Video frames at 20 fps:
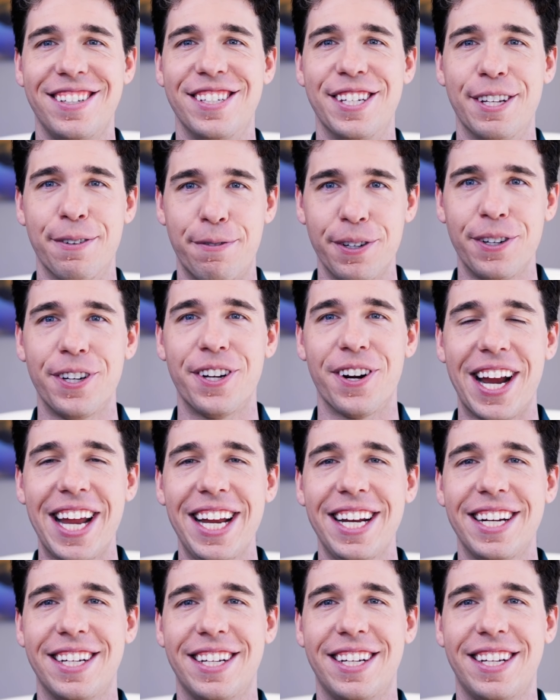Do you feel
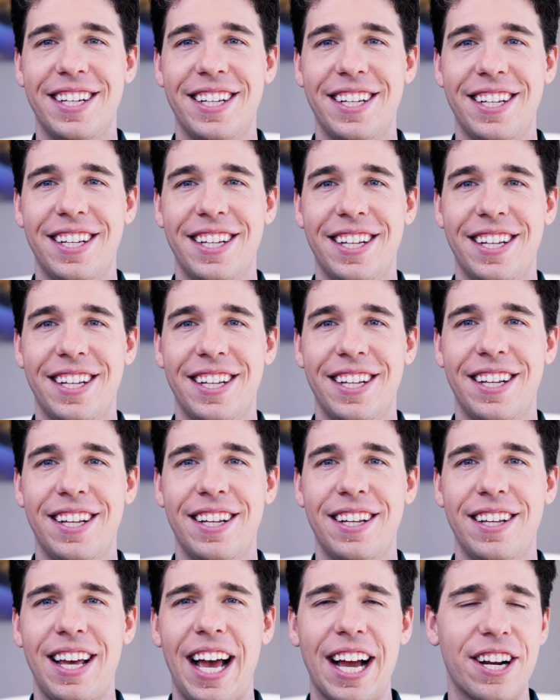great?
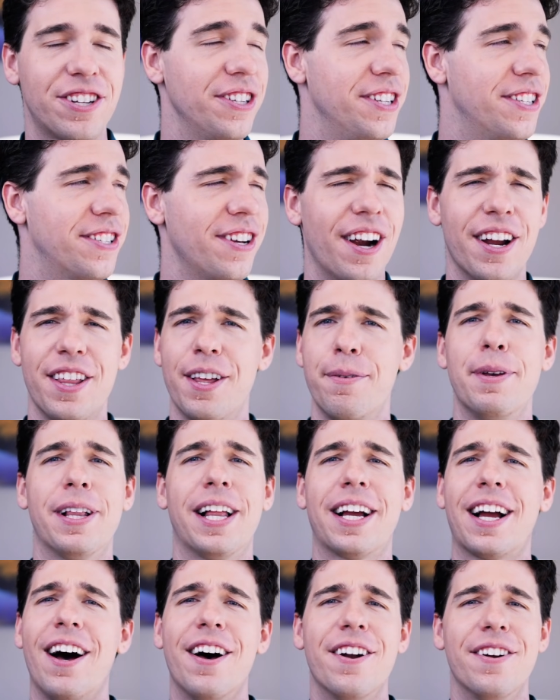Actually, sorry, that'd be
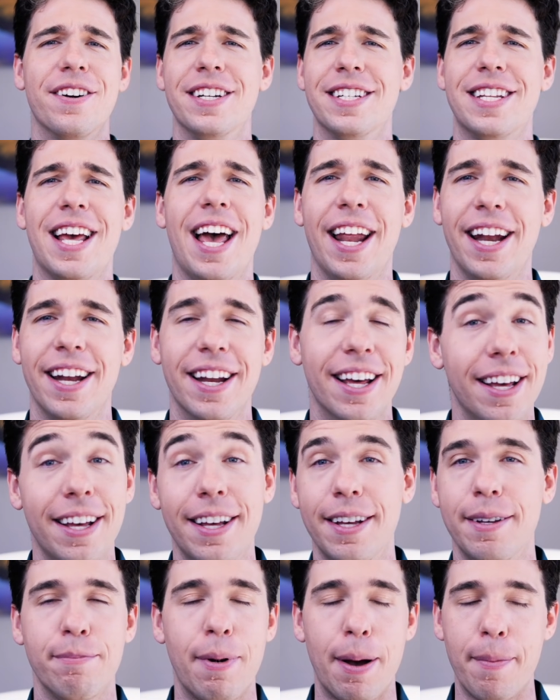like 110.
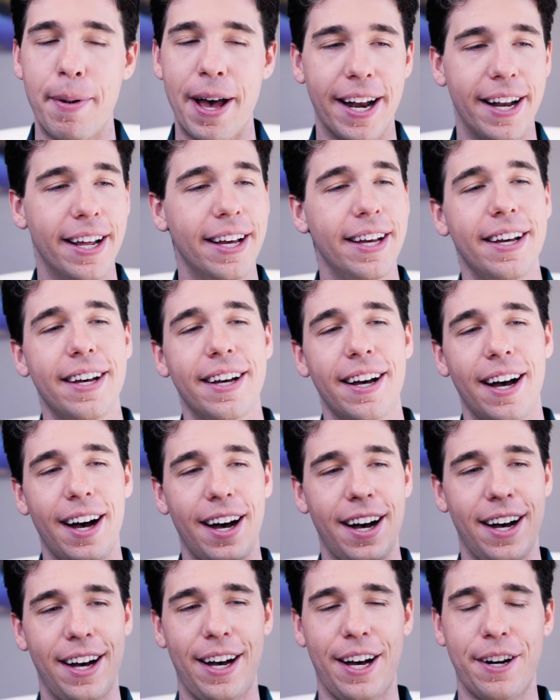My bad.
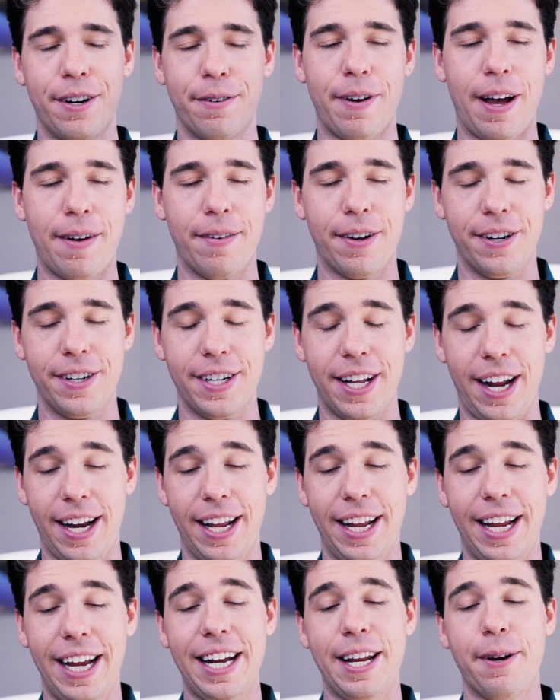105, 110.
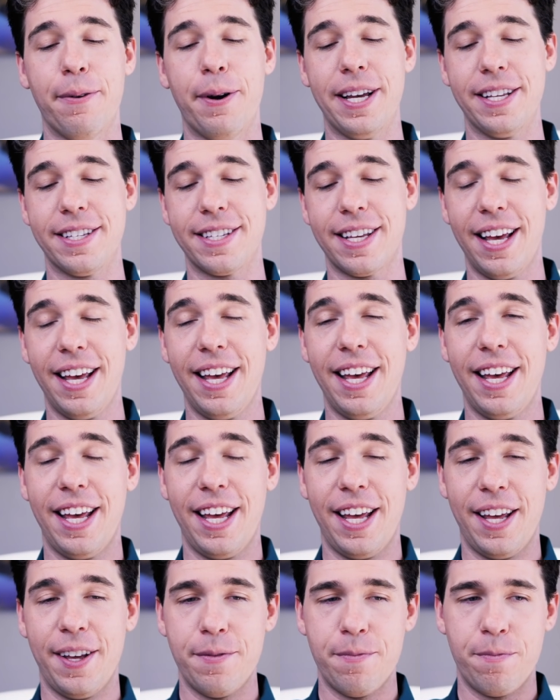Anyways,
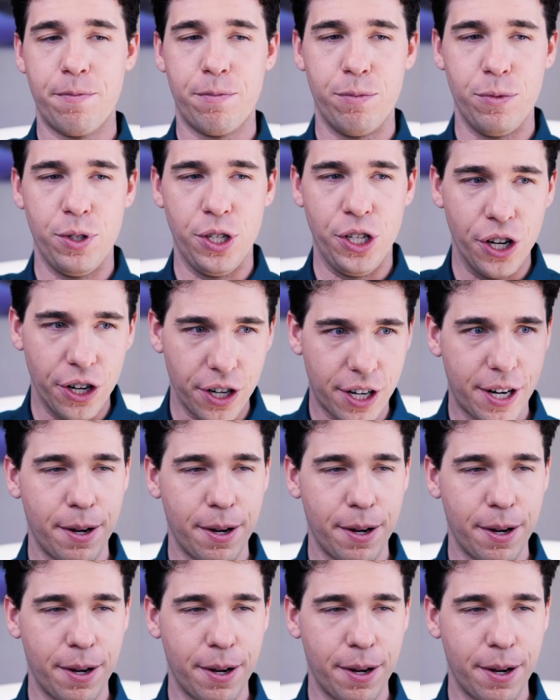you're